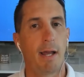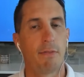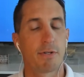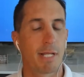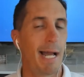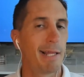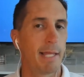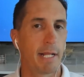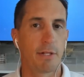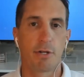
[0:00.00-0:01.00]
there's a high
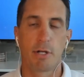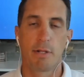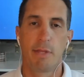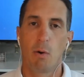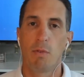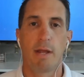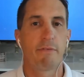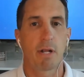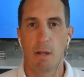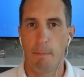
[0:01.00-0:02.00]
likelihood they'll
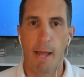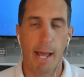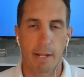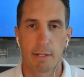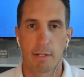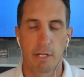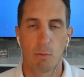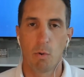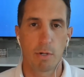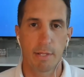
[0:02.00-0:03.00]
never come back and
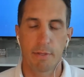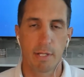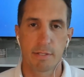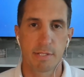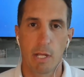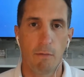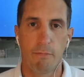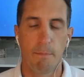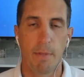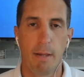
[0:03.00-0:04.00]
you won't get a sale
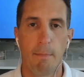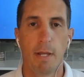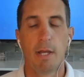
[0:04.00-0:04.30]
from them.